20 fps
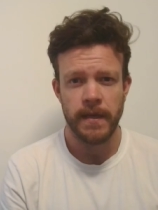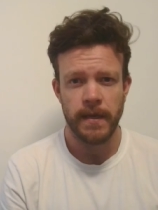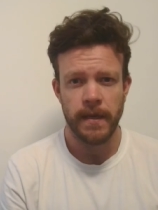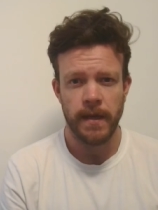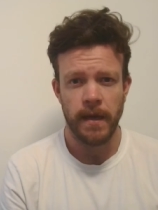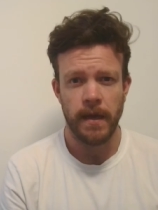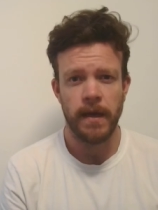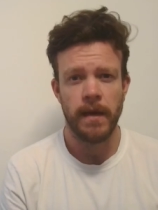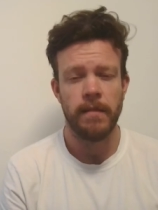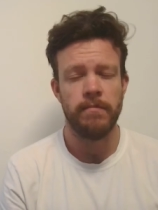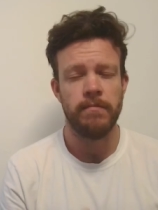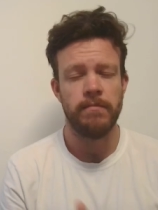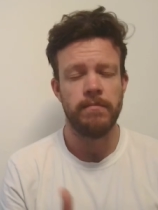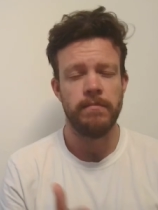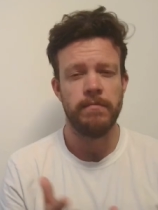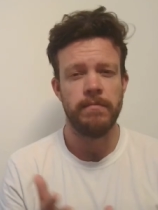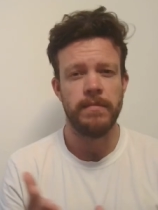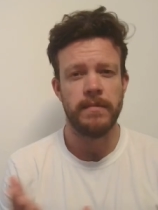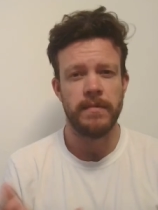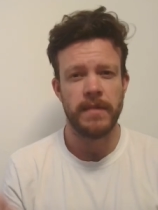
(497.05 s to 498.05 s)

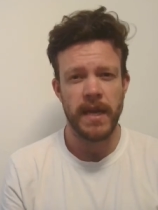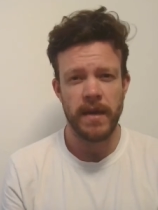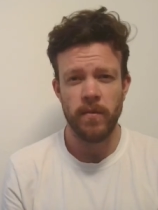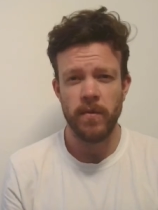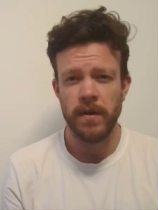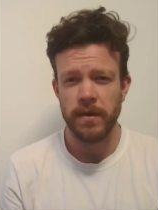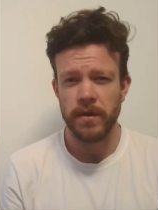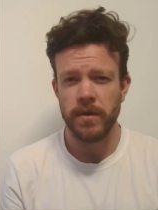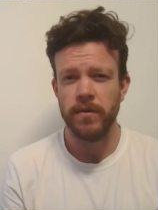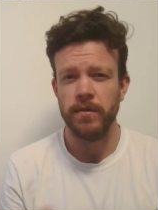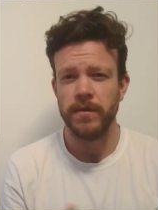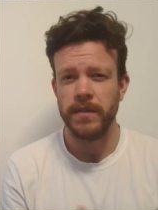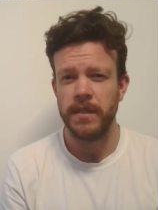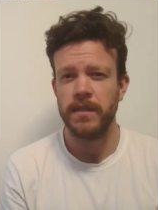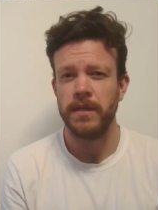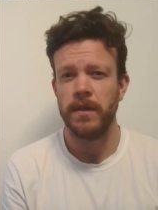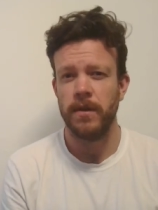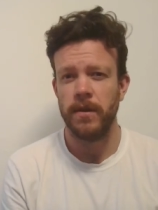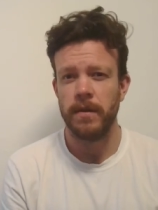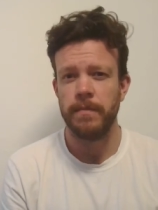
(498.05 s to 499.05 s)
Um, that one causes a
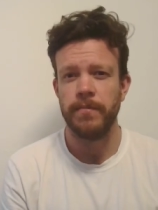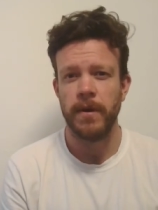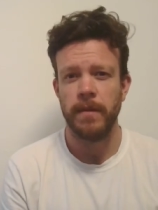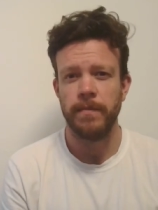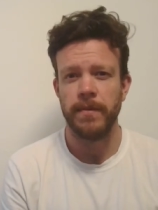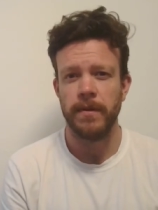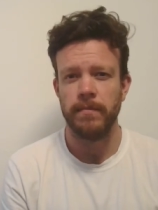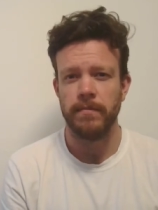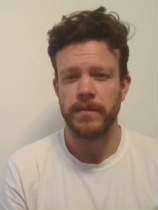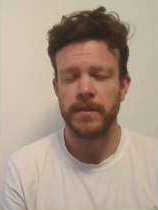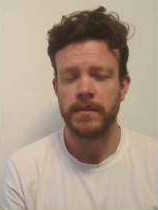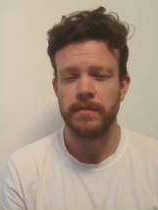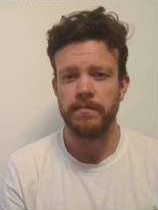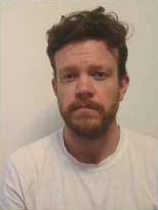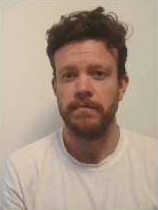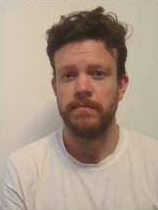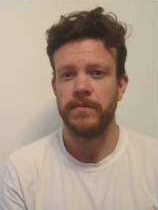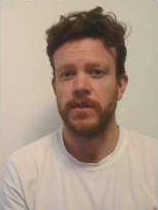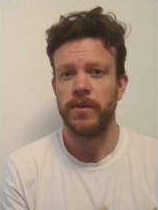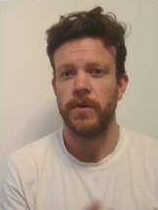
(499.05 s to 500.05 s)
lot of problems,
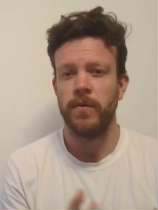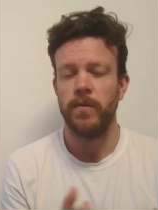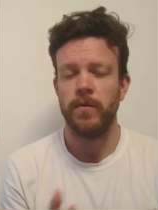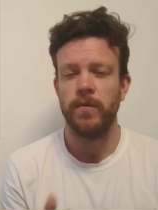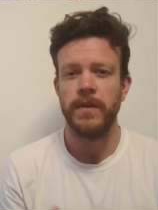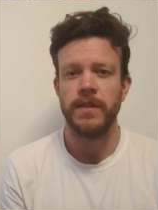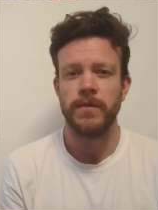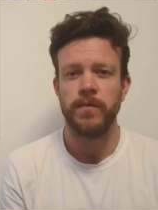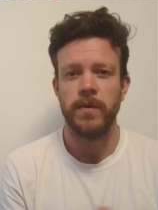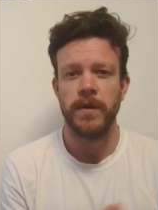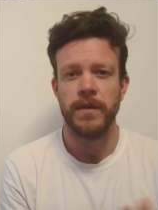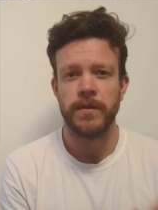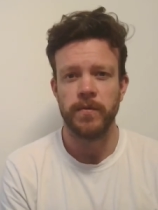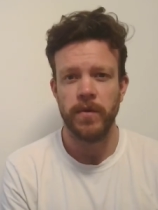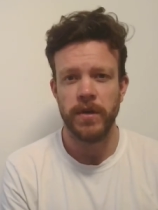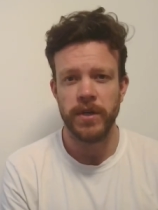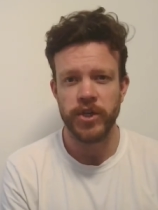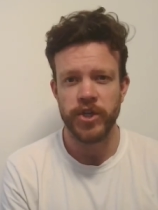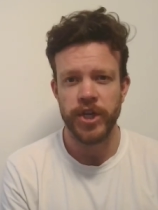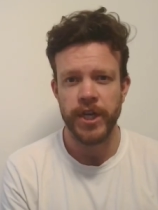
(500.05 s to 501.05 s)
so always worth
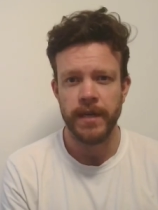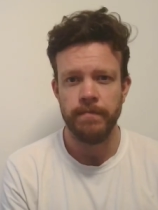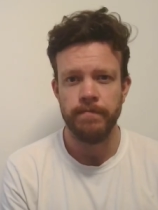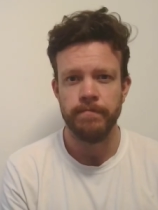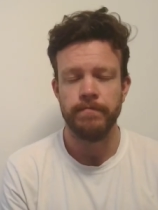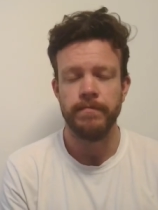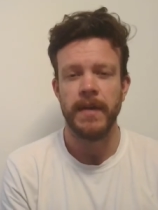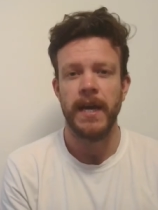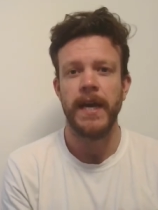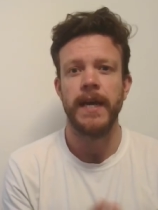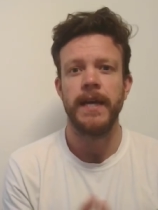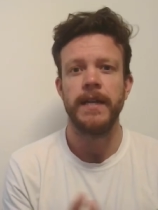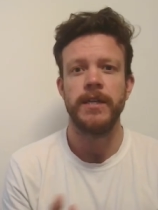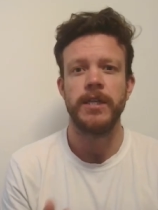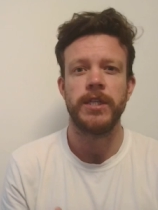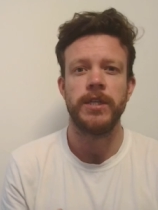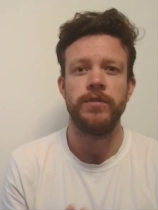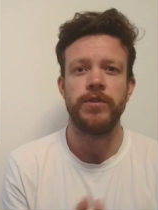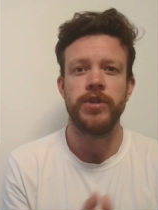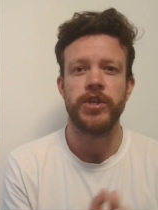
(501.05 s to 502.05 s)
watching. And
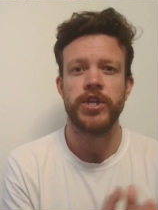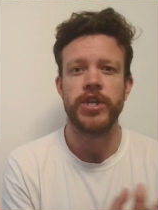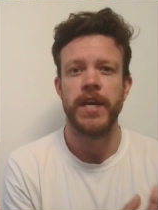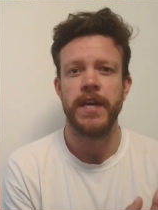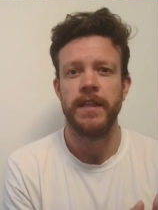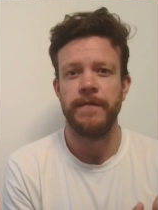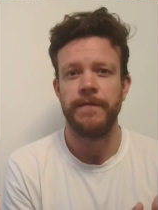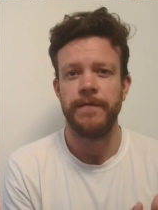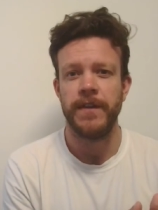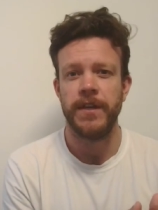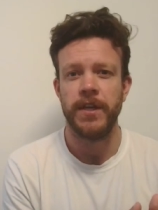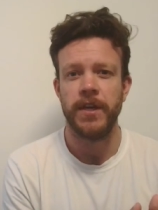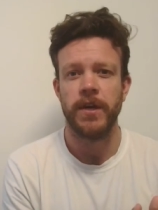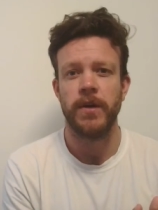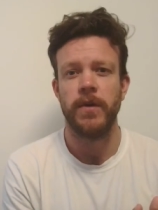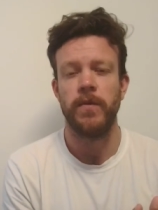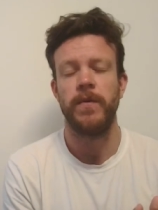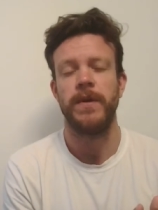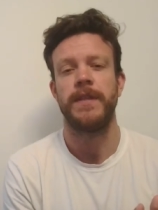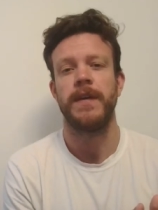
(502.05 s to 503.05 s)
do share the
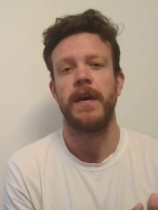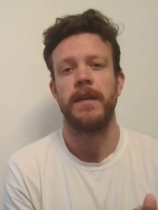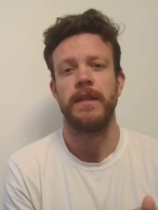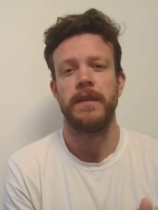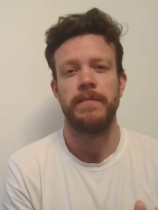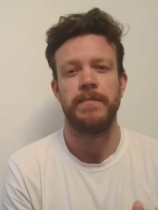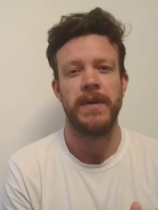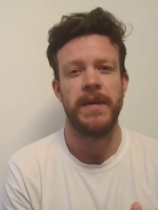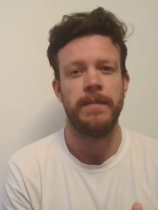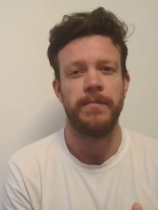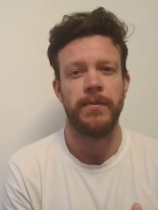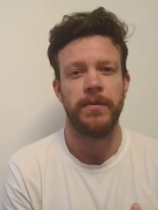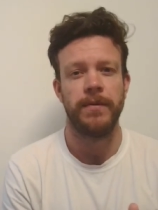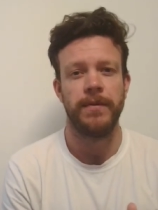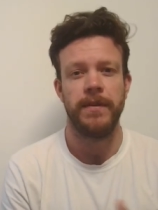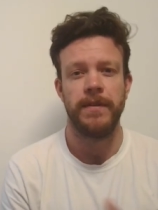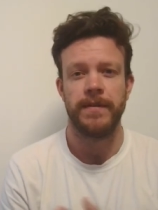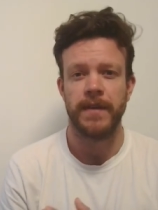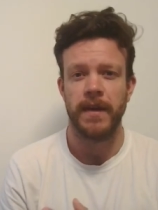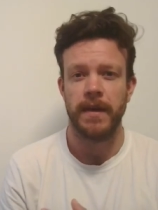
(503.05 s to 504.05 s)
video with other people you
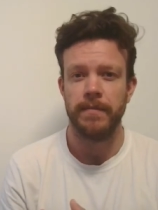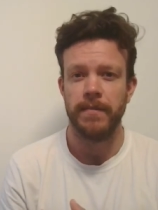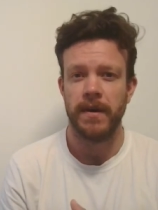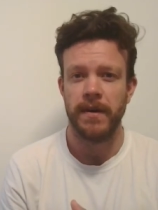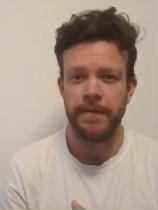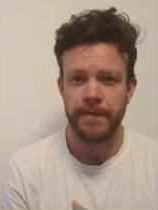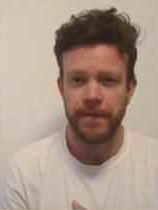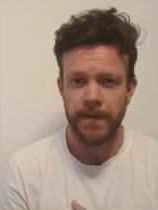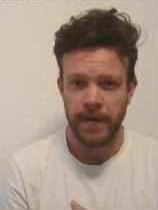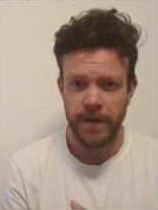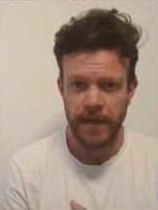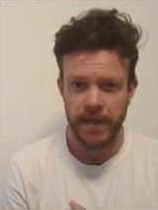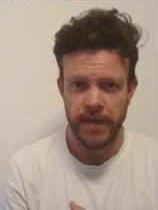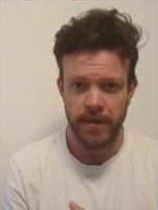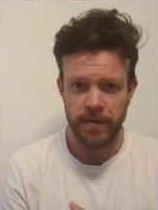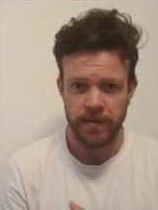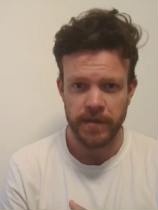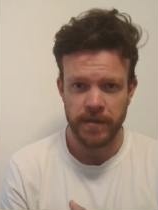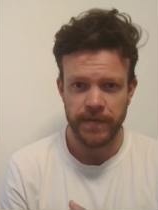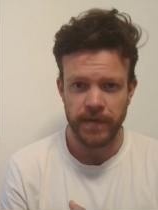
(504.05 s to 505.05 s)
think might find it
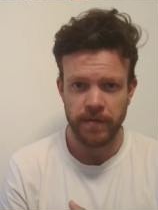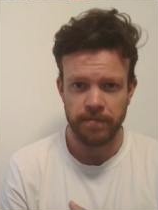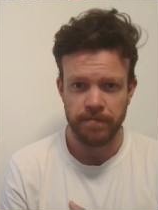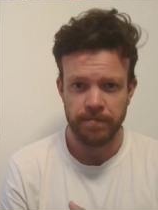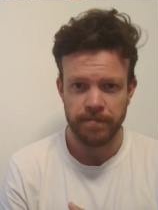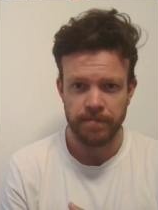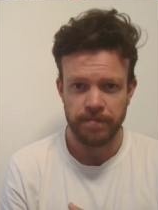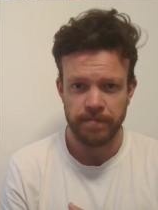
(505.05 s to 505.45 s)
useful.